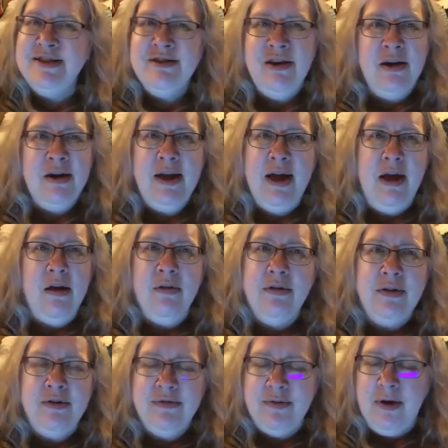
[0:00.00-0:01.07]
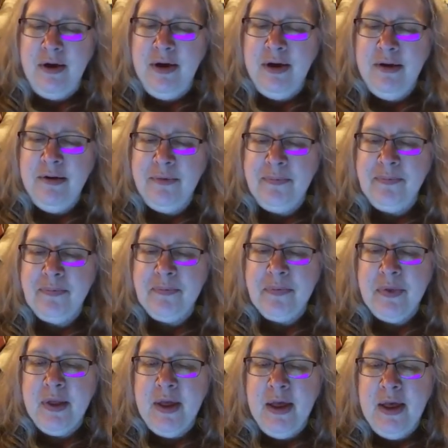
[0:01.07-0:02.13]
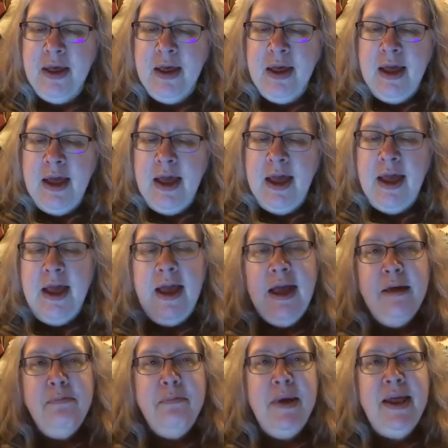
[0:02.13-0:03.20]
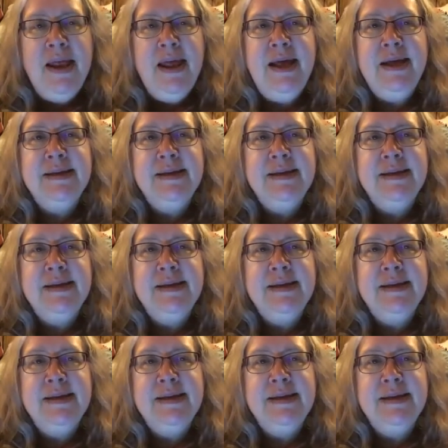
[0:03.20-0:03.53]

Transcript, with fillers: In many instances, there are ways to tackle this.